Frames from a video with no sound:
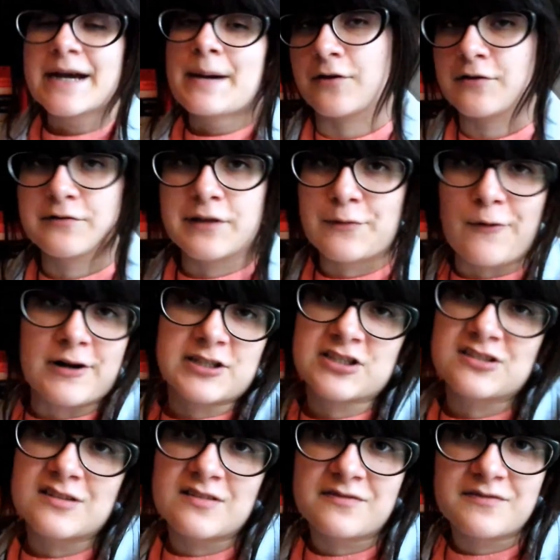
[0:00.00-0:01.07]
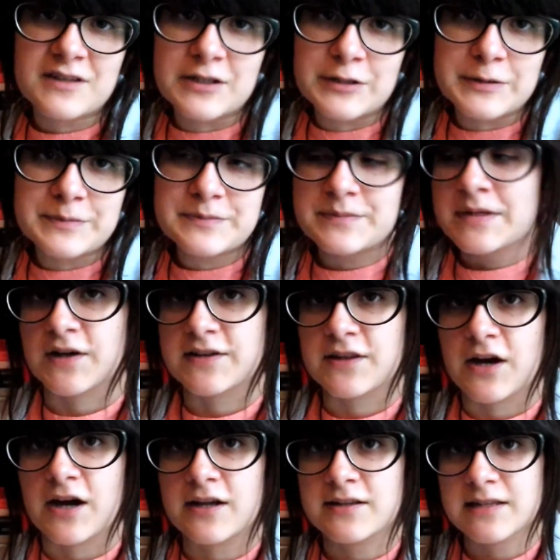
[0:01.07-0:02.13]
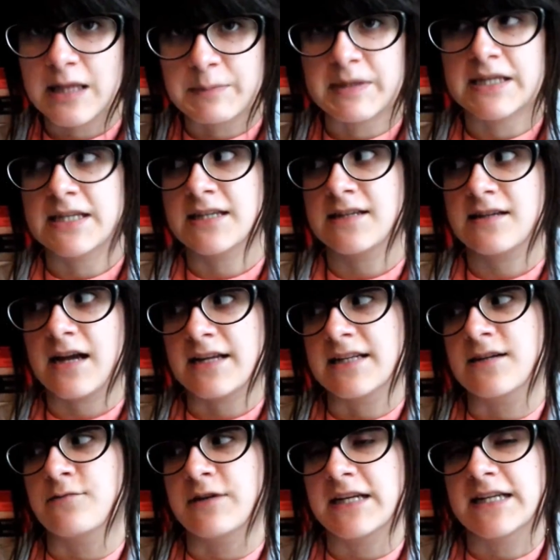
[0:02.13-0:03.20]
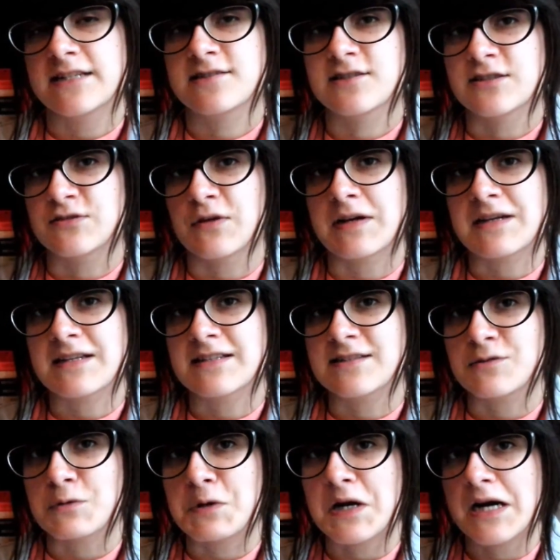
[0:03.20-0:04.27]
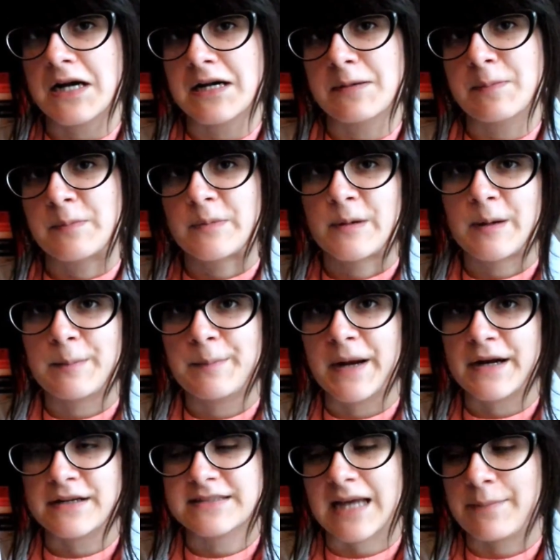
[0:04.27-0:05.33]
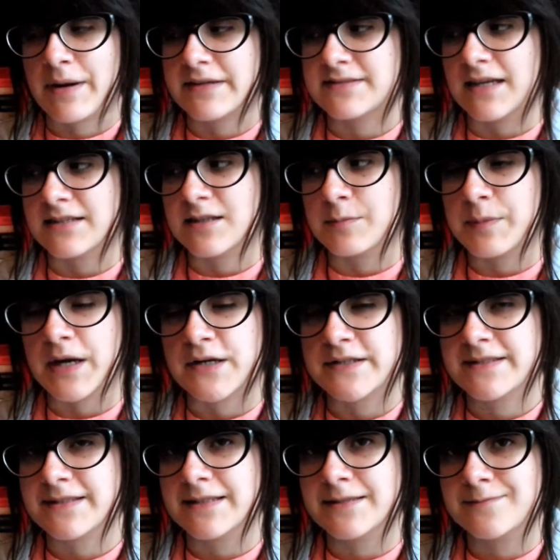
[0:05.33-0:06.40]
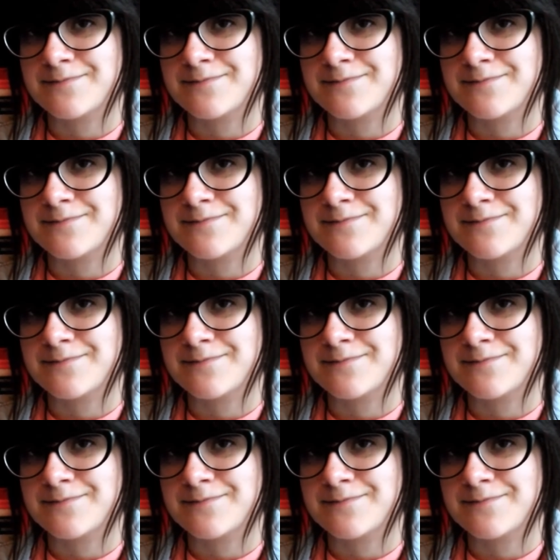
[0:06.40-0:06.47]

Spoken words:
I only watched the film, so I thought, I need to read it just so I can do a side-by-side comparison.